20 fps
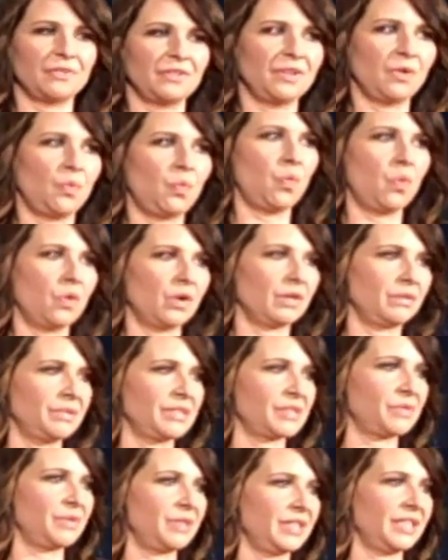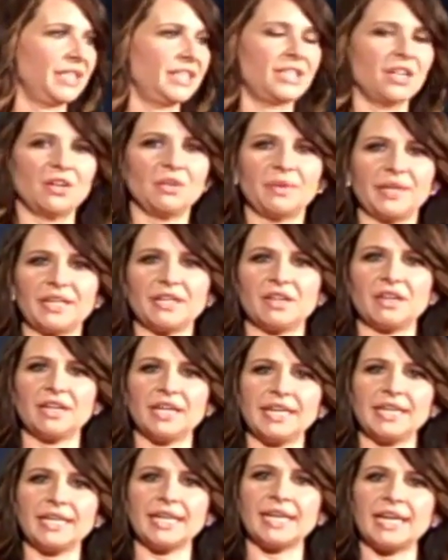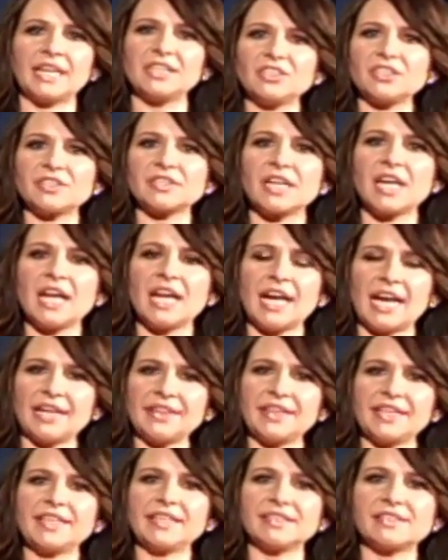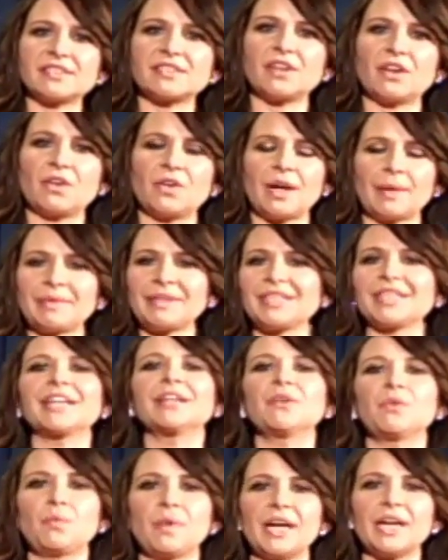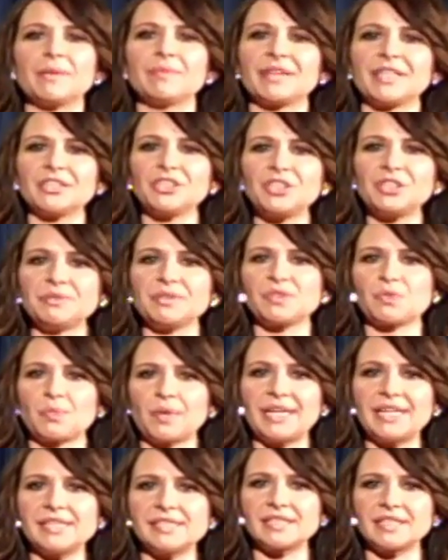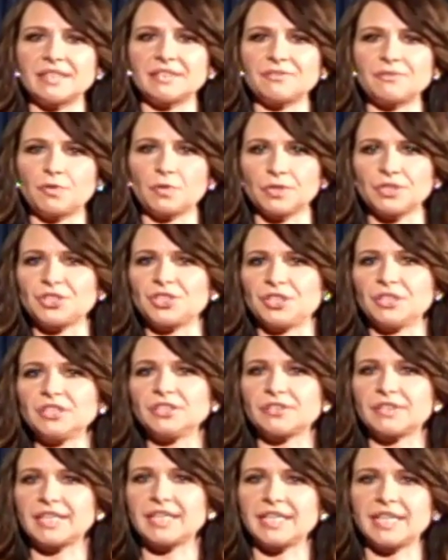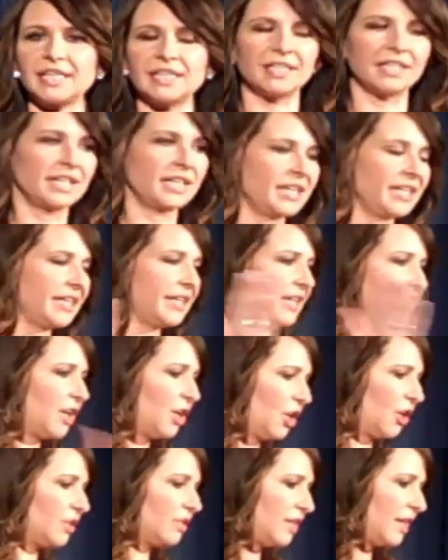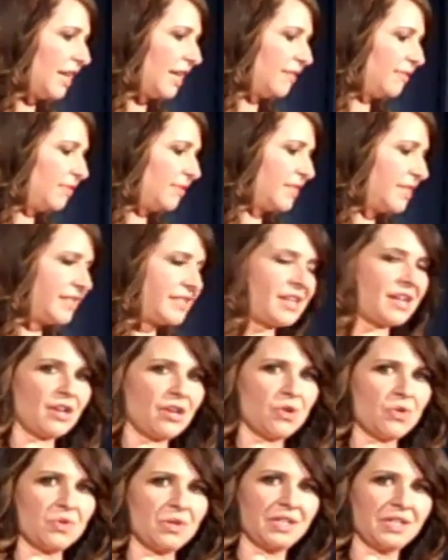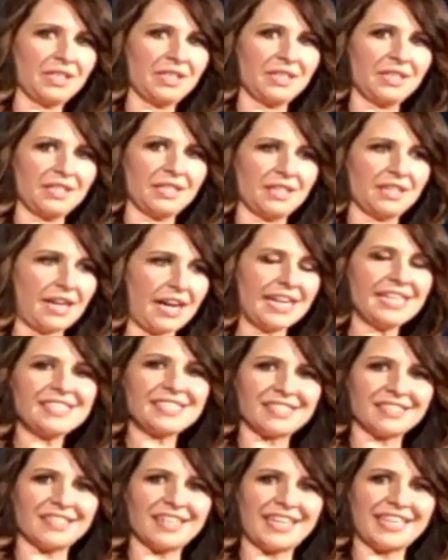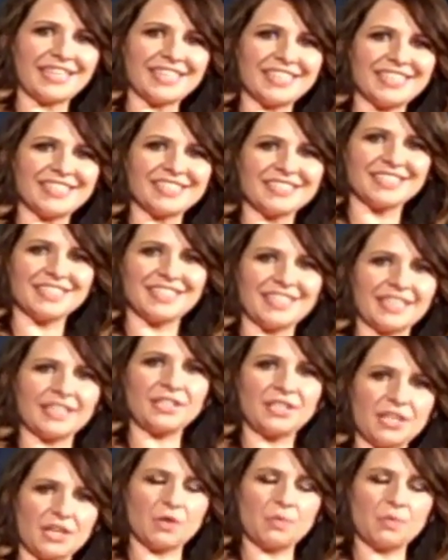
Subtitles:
the war was really going on. And I think it's so, in a way, because she was raising 4 children, and her life was so isolated, you